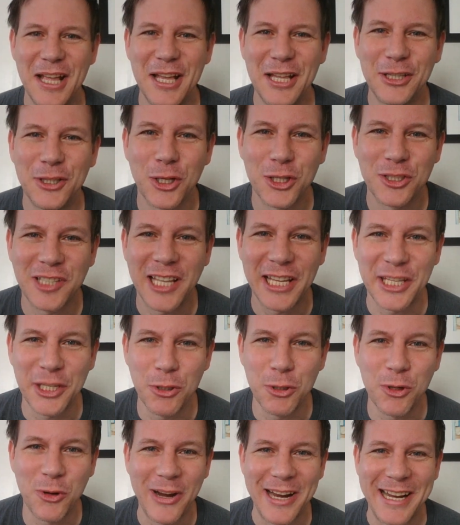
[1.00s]
Looks like
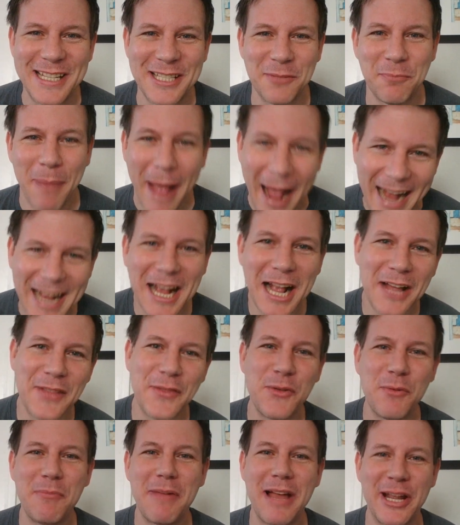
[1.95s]
Ukraine's back on
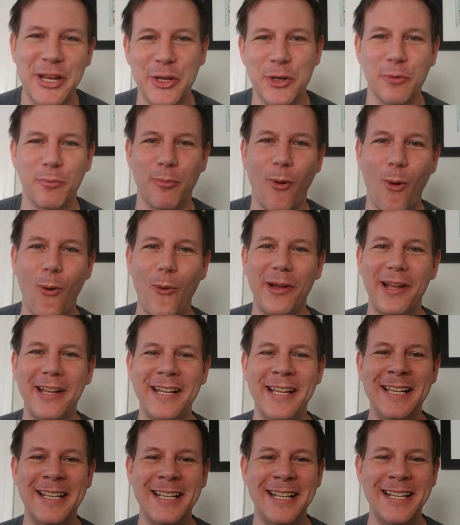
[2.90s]
the menu, boys.
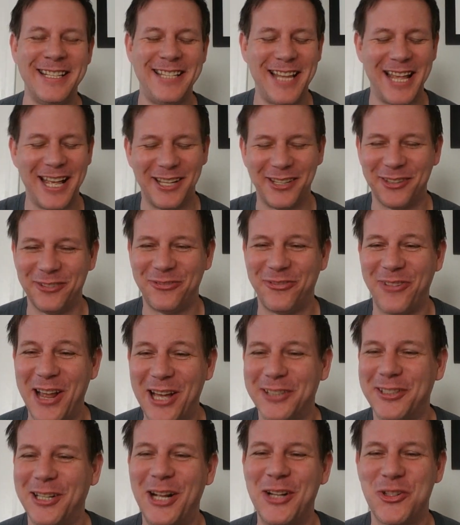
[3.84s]

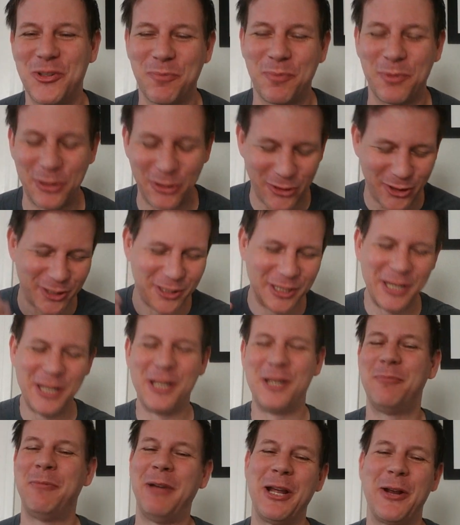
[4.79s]
Failed entrepreneur,
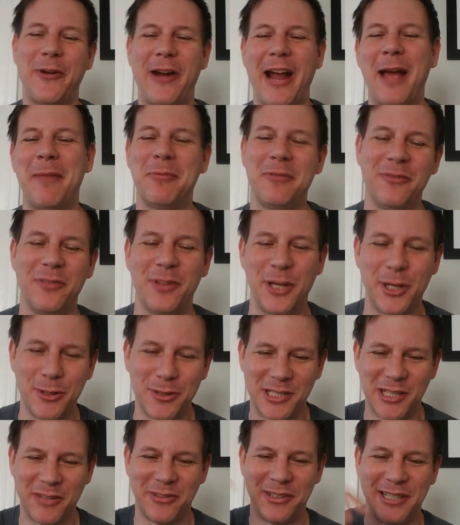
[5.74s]
make crappy
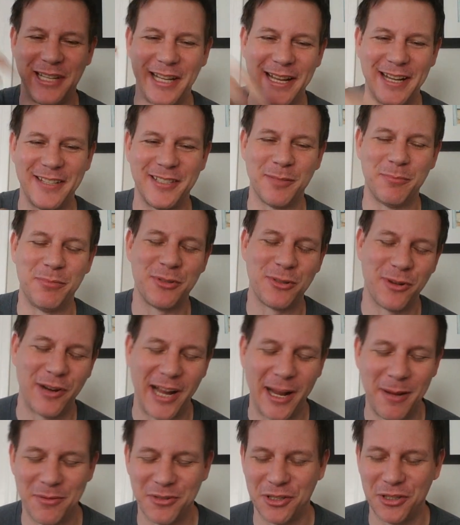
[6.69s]
videos every day.
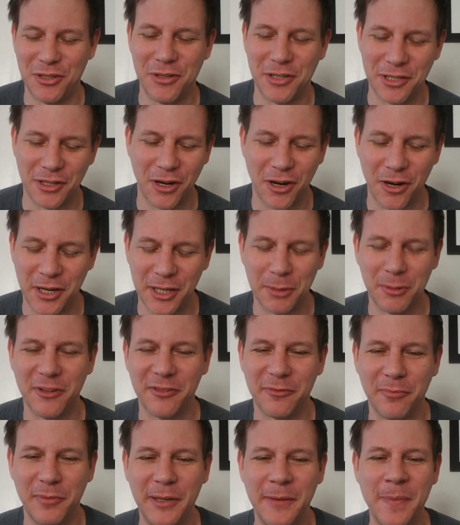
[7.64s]
Subscribe so you can argue
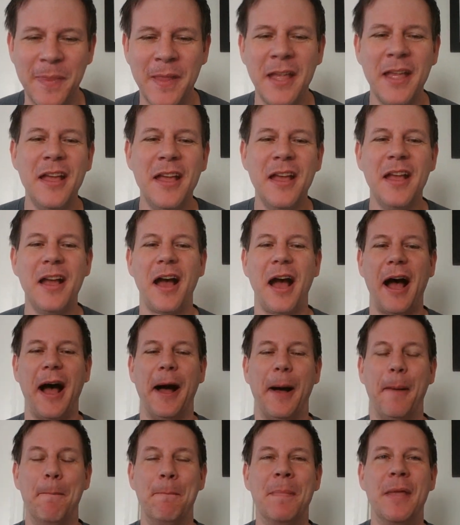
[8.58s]
with me.
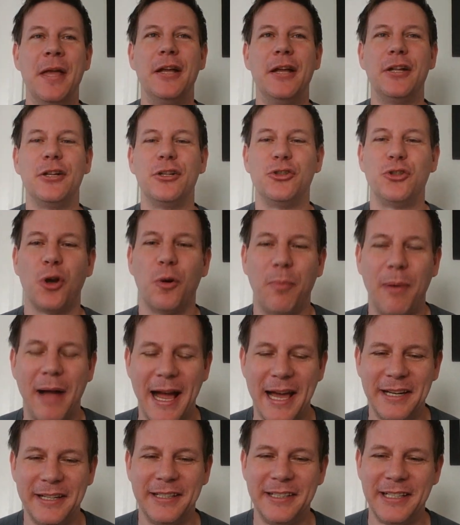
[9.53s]
Joe
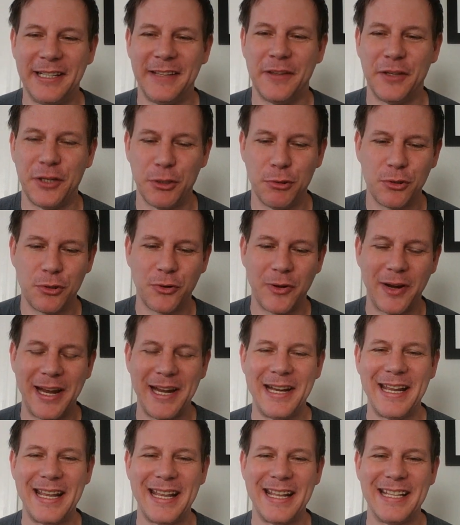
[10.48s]
Biden in the
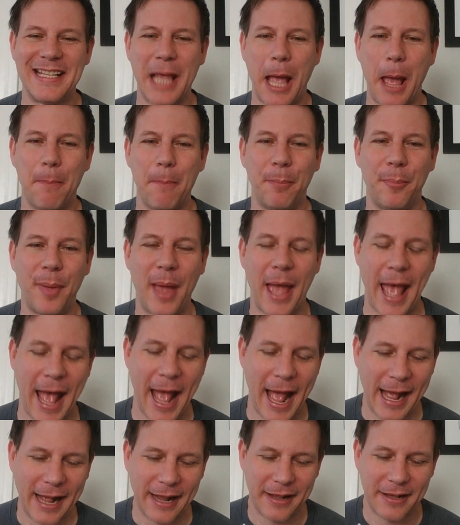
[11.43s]
Ukraine is
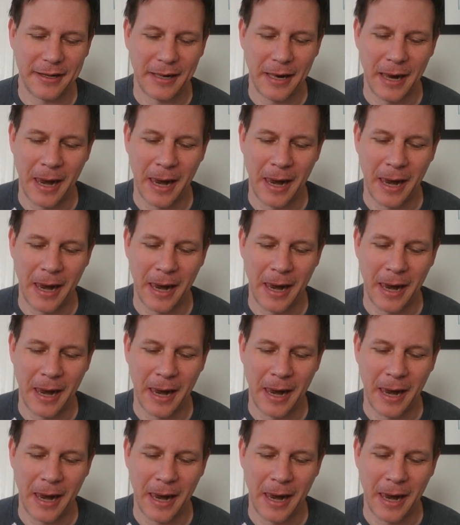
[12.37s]
back.